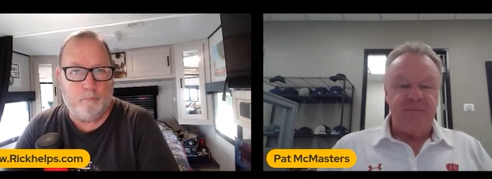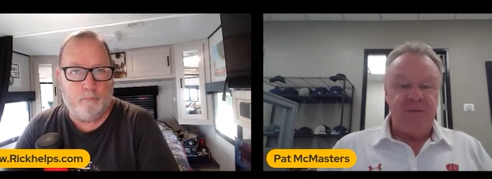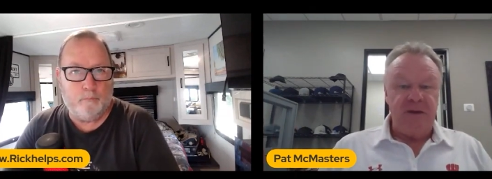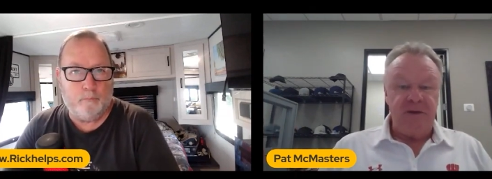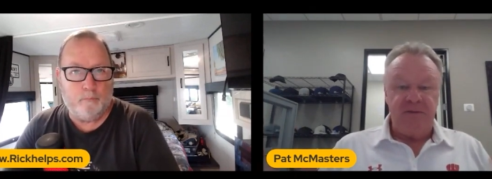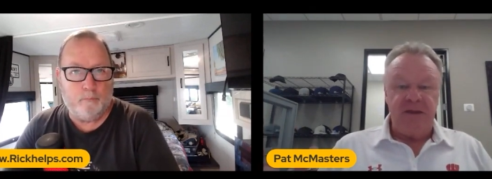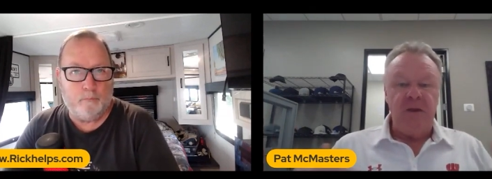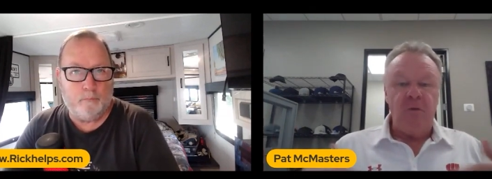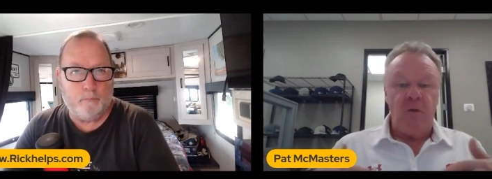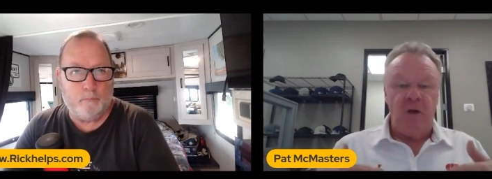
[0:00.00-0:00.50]
Speaker 1: They
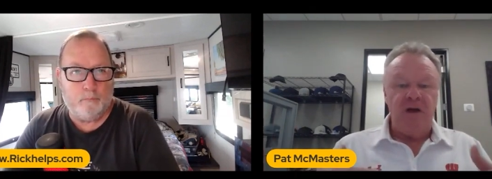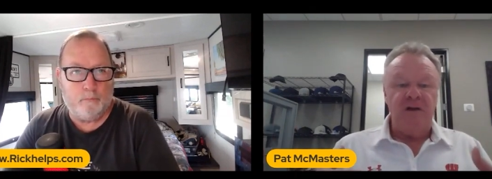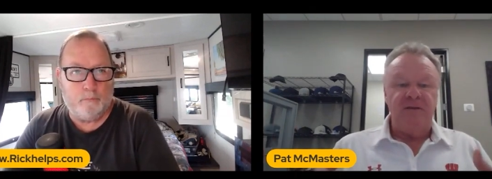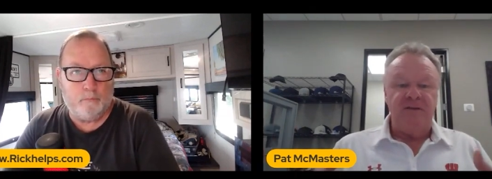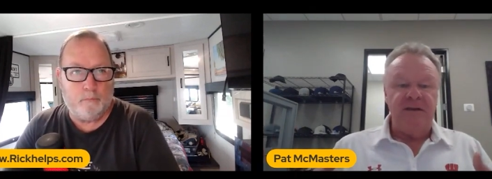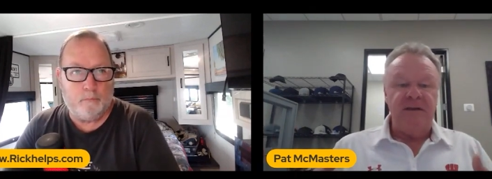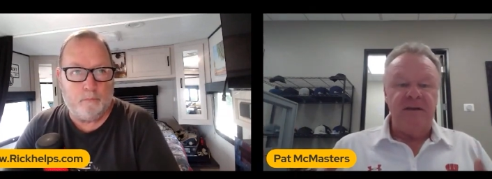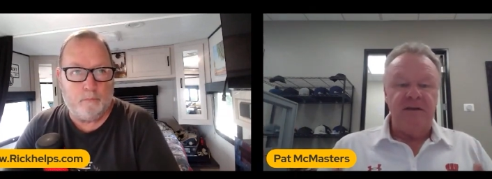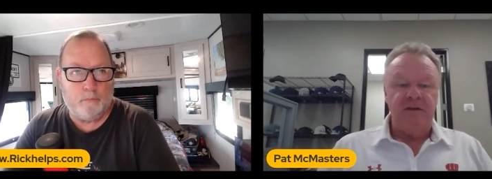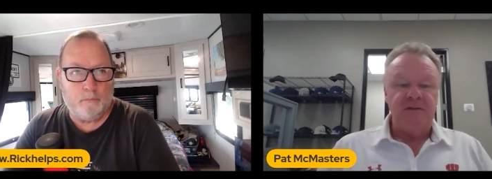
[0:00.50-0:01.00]
they want
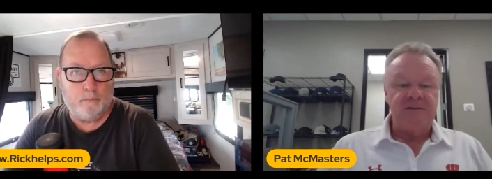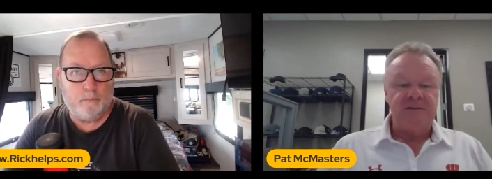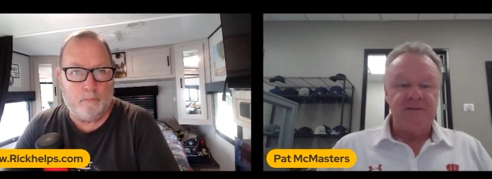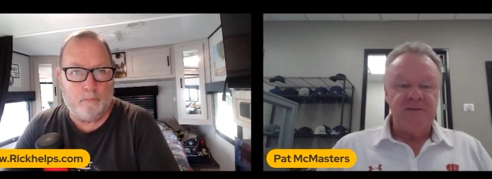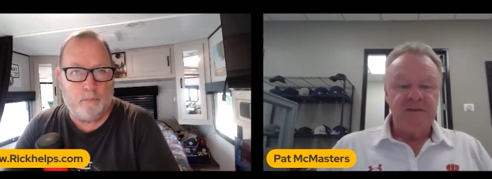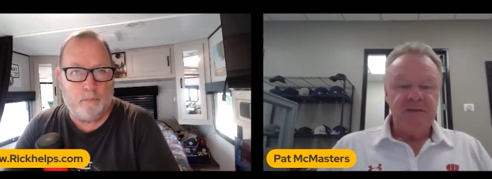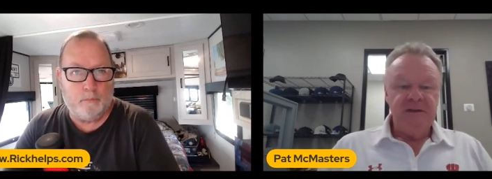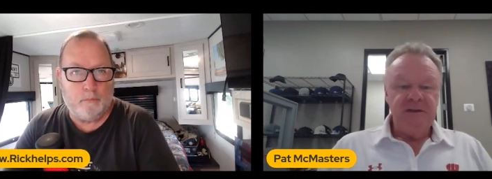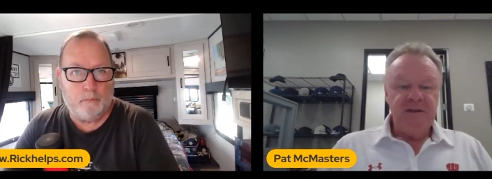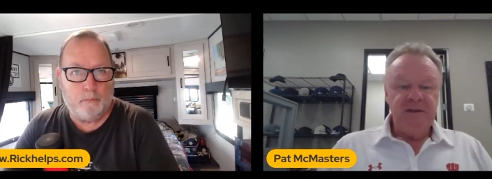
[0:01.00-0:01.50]
deals,
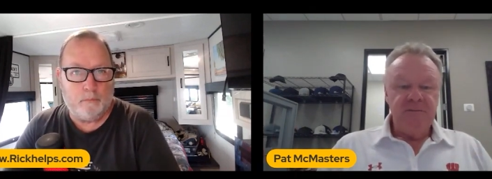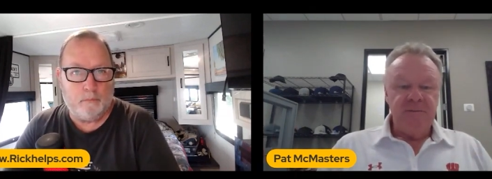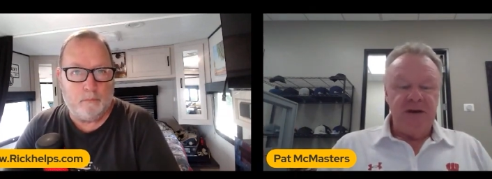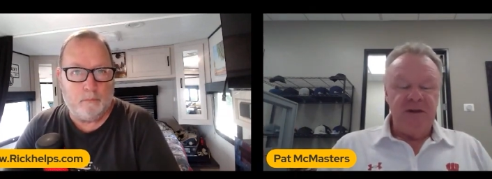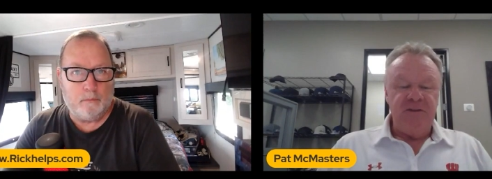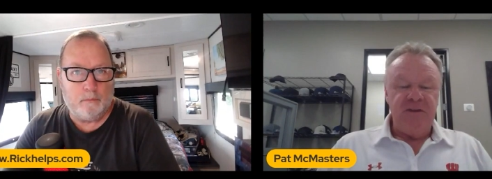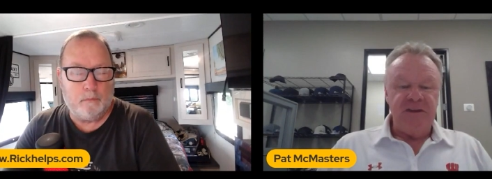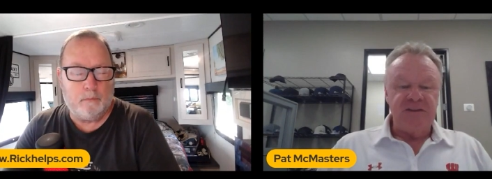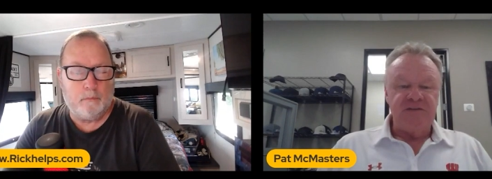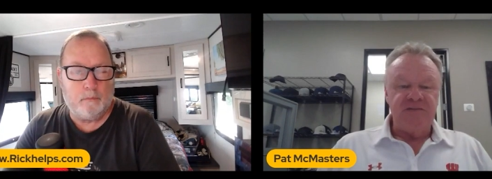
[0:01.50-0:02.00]
but
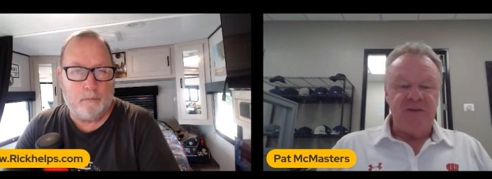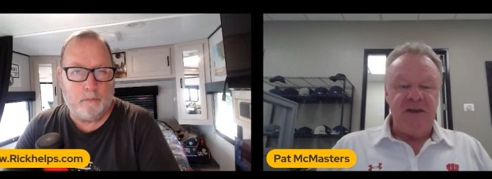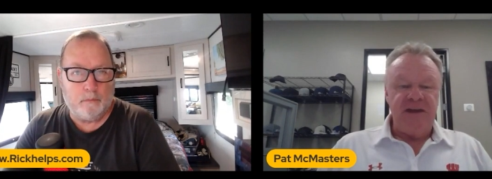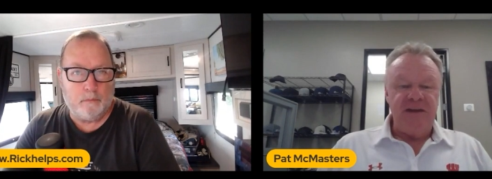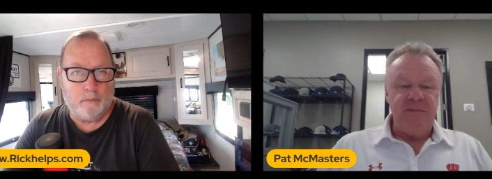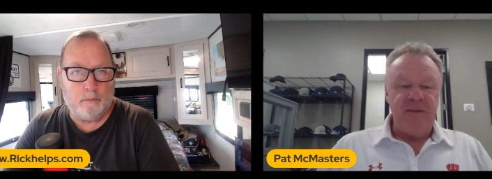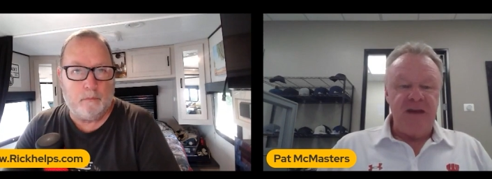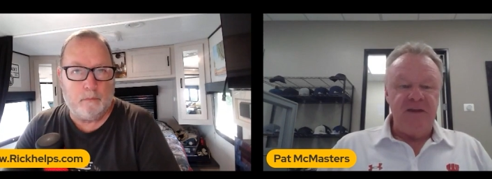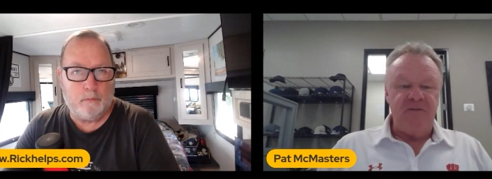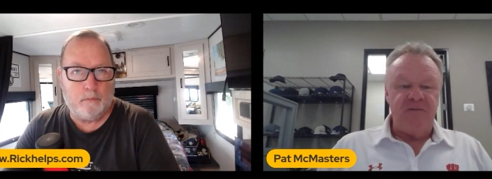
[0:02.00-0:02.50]
I think it's
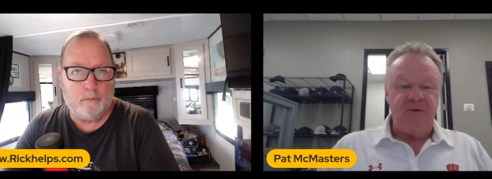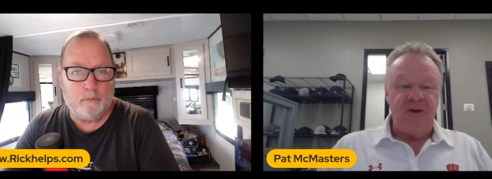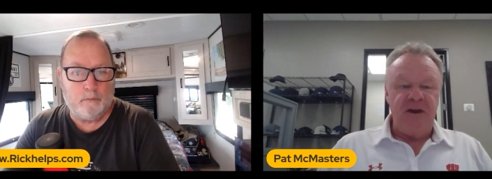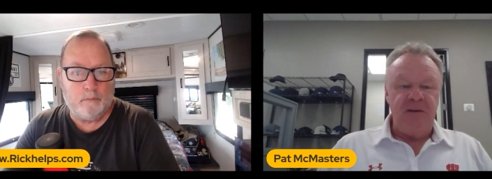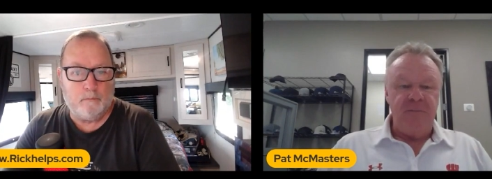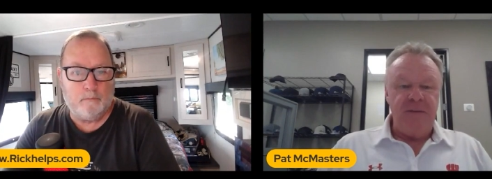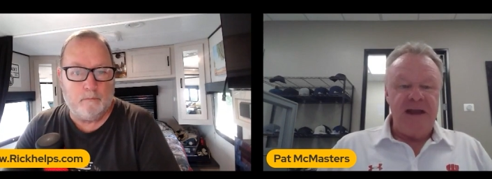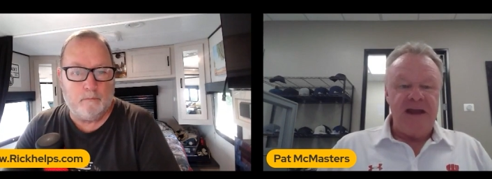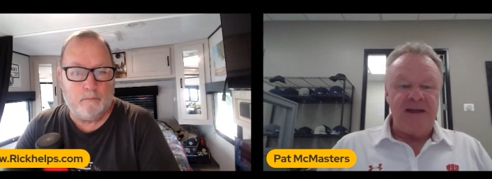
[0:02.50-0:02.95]
Fannie Mae and Freddie